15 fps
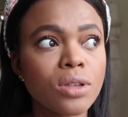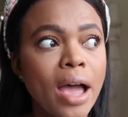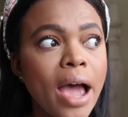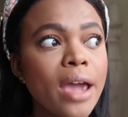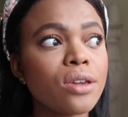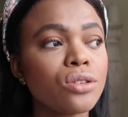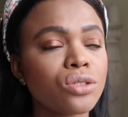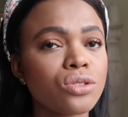
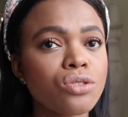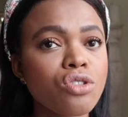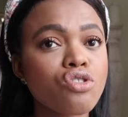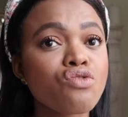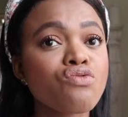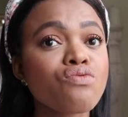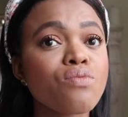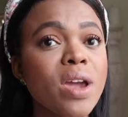I used to go
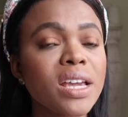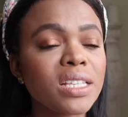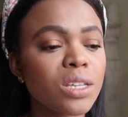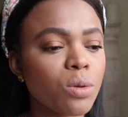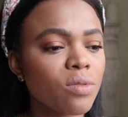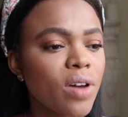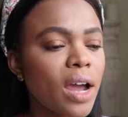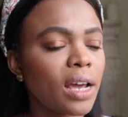
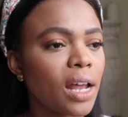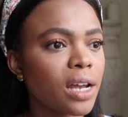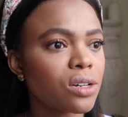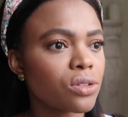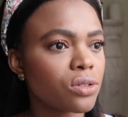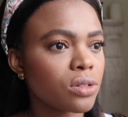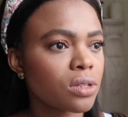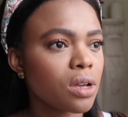crazy with
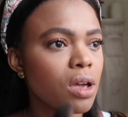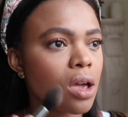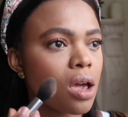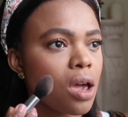highlighters.